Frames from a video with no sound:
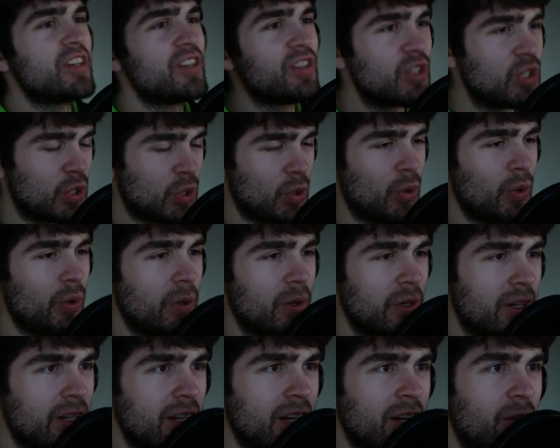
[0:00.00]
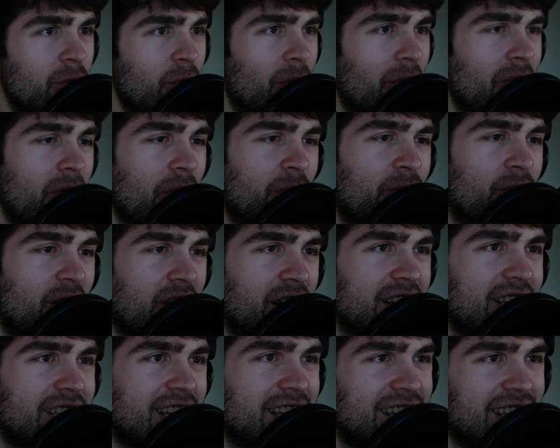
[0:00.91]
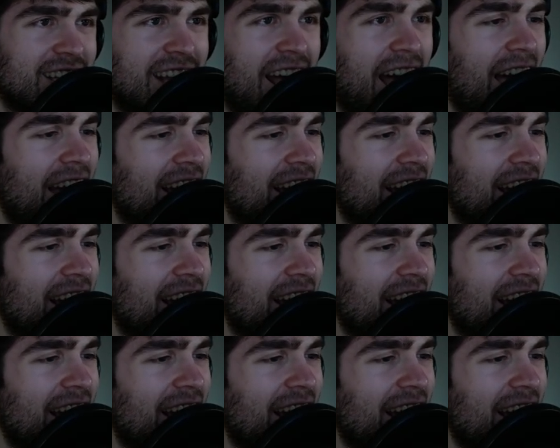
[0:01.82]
stored? What the fuck is a stack